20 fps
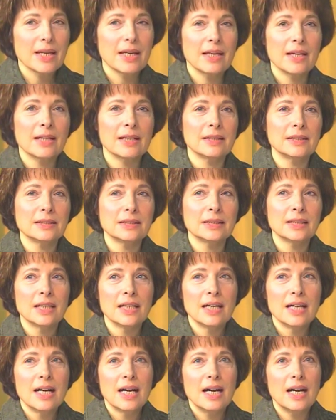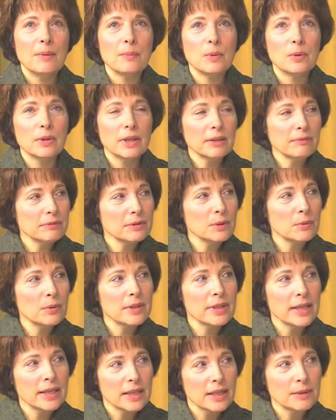And I'm grateful
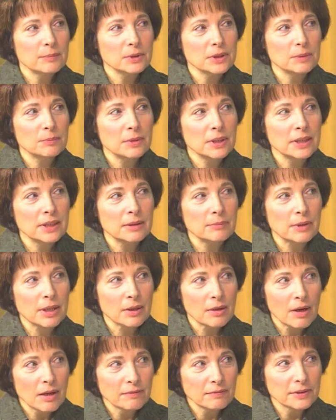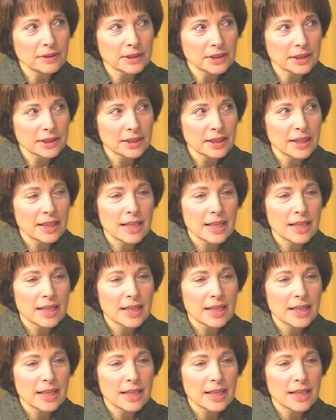when they come to me in my office